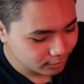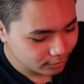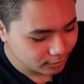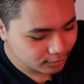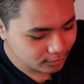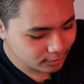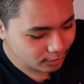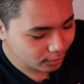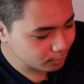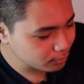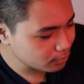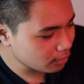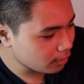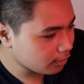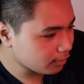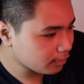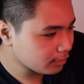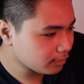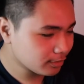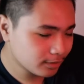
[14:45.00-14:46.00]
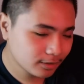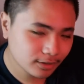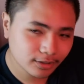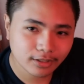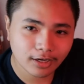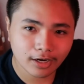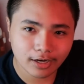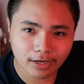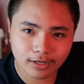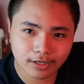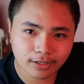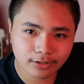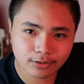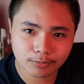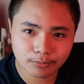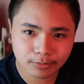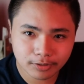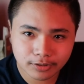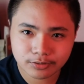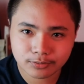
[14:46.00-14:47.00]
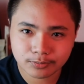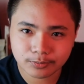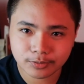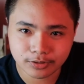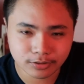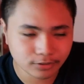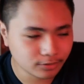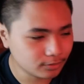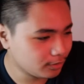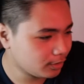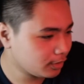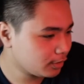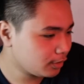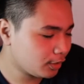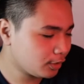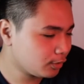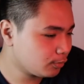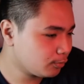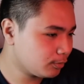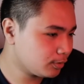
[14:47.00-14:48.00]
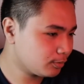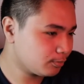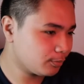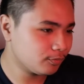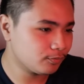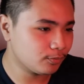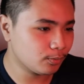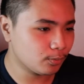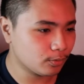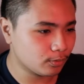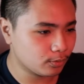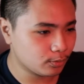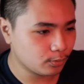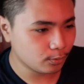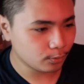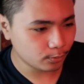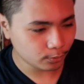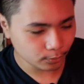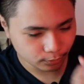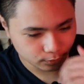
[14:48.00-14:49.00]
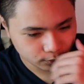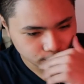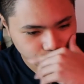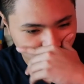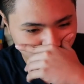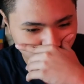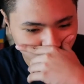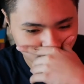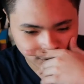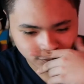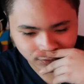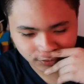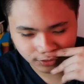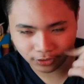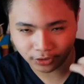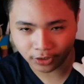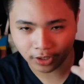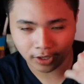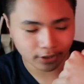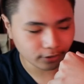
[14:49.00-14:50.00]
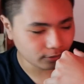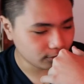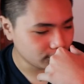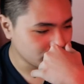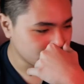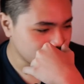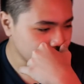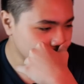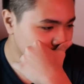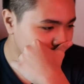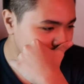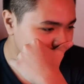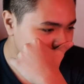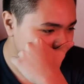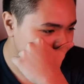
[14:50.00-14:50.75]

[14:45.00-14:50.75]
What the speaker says: it sounds hard, and I don't want to be, you know, I don't want my vocal cords to just die on me.